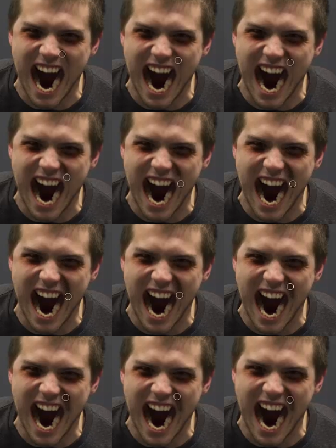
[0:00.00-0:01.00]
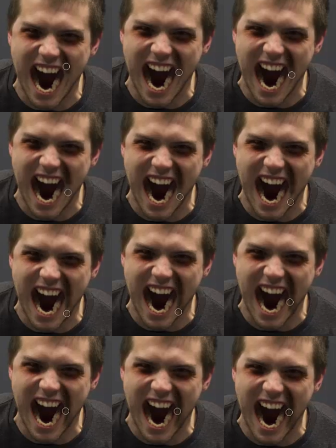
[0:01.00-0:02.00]
and kind of around the mouth
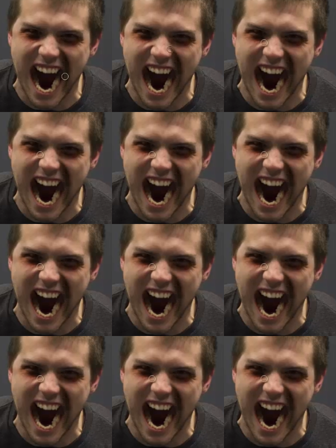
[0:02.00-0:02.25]
region.